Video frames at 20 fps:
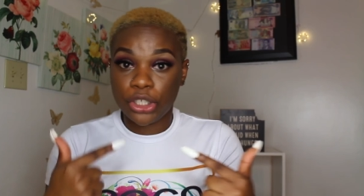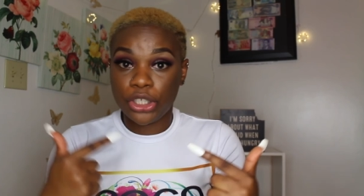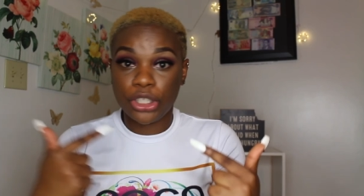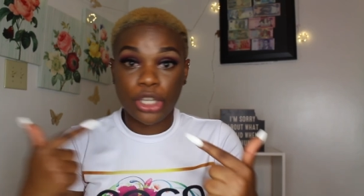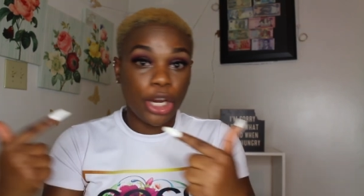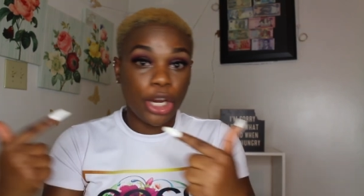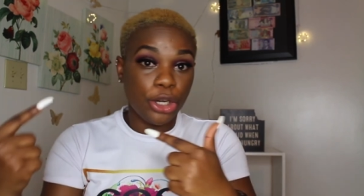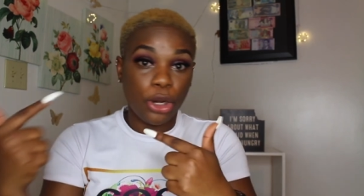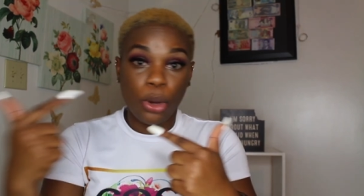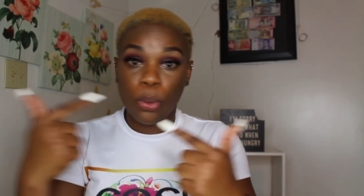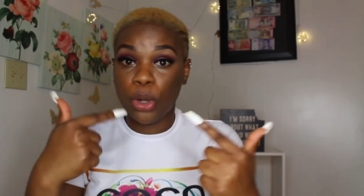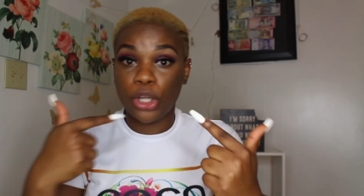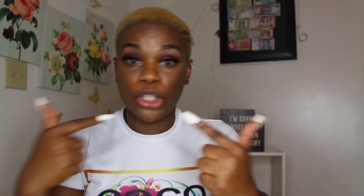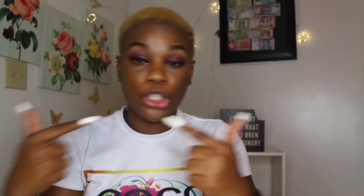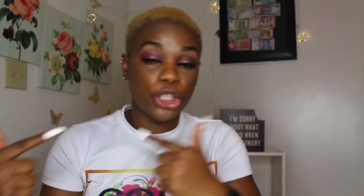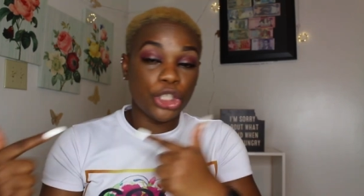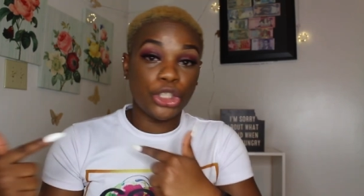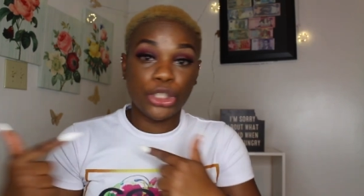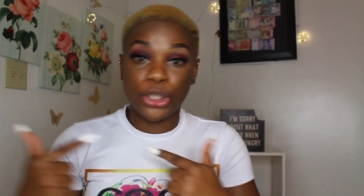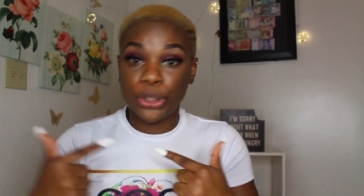she didn't know what
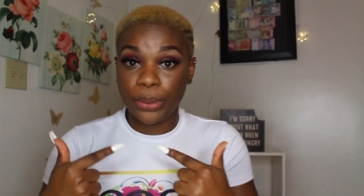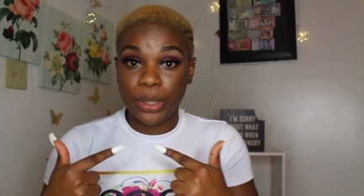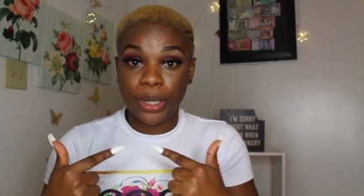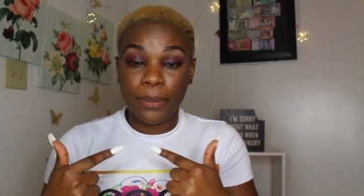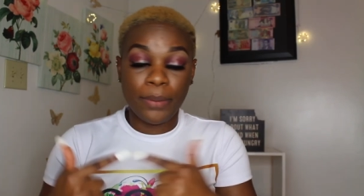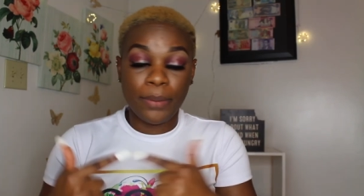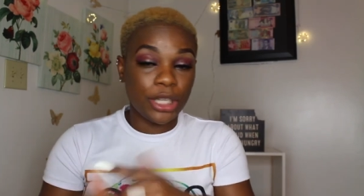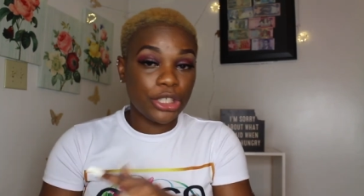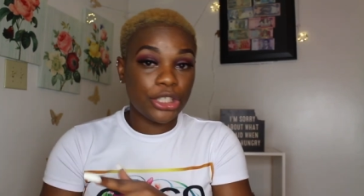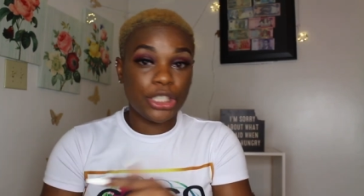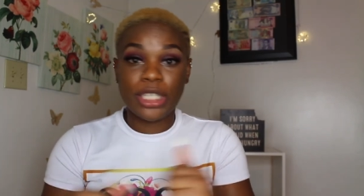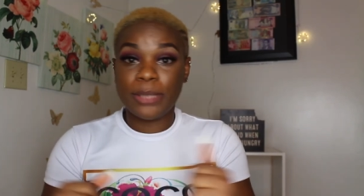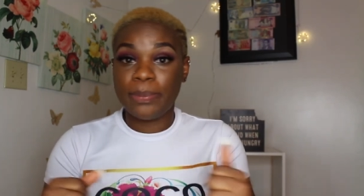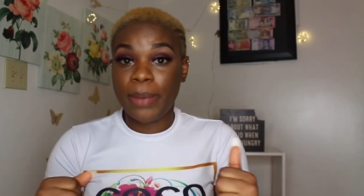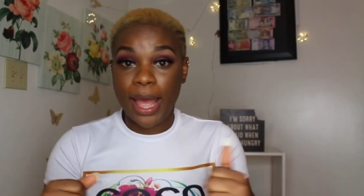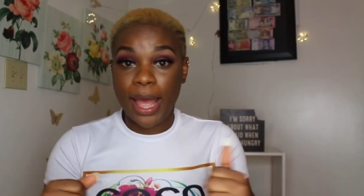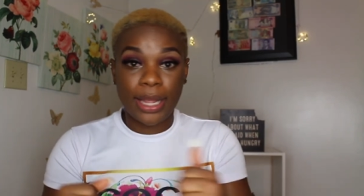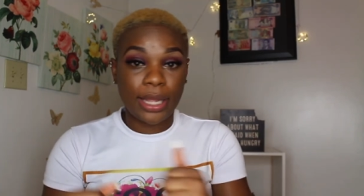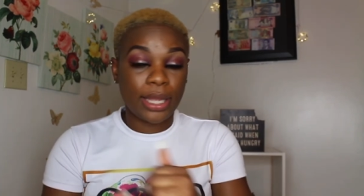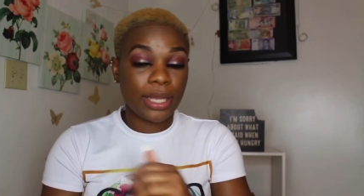she's doing but she's
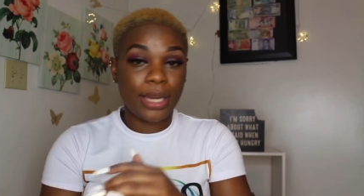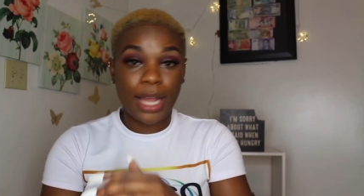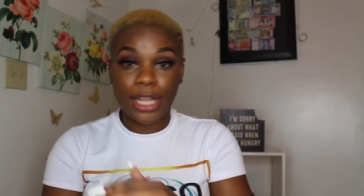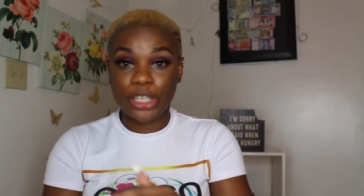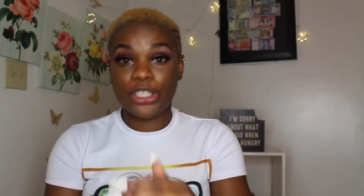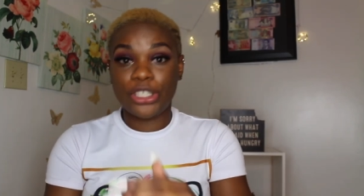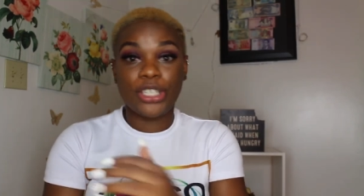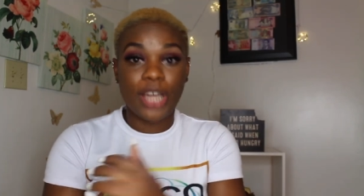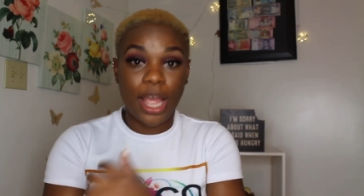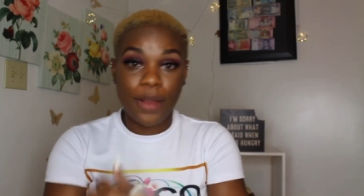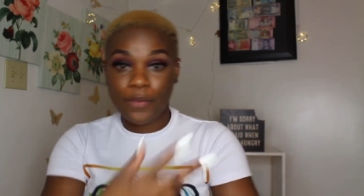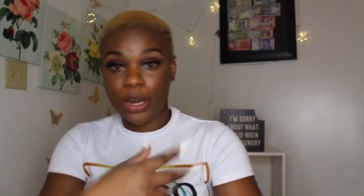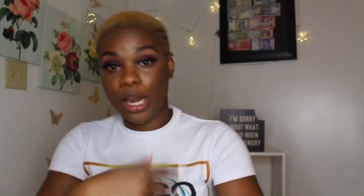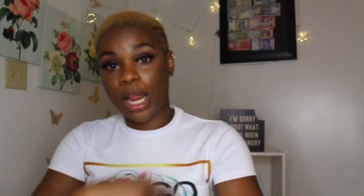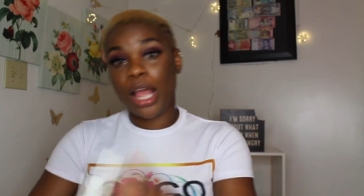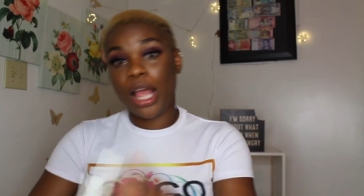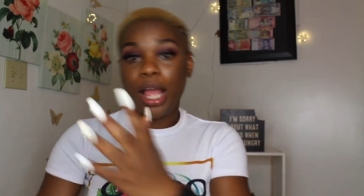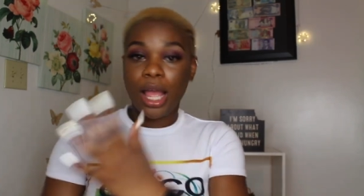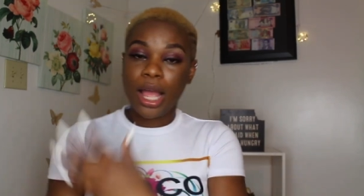back like she never